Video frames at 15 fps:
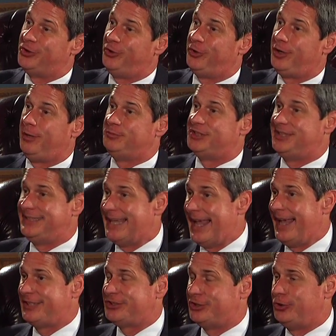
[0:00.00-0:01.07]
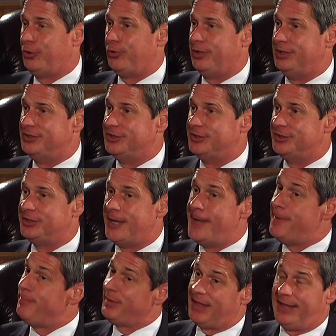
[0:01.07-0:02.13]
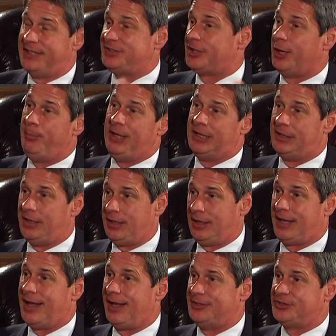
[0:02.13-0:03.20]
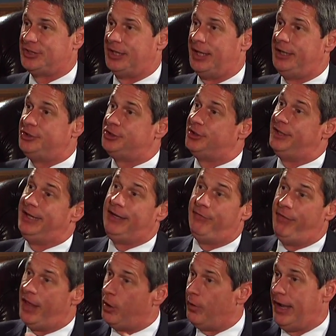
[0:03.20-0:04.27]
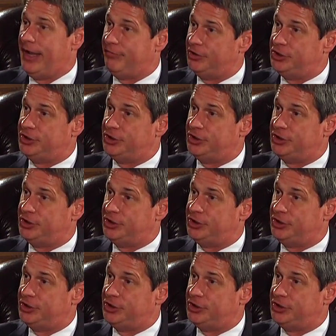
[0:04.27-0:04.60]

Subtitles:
in terms of tax increases, that's going to be a little consolation if they don't have a